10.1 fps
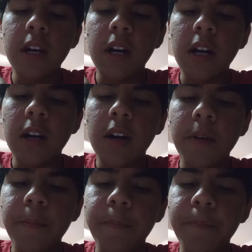
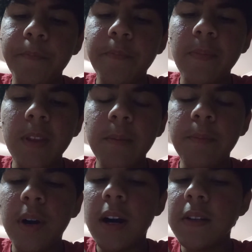Um,
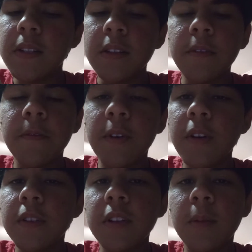Passing the
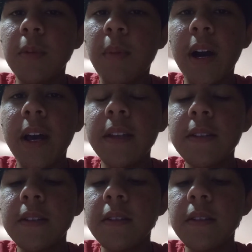first couple bites,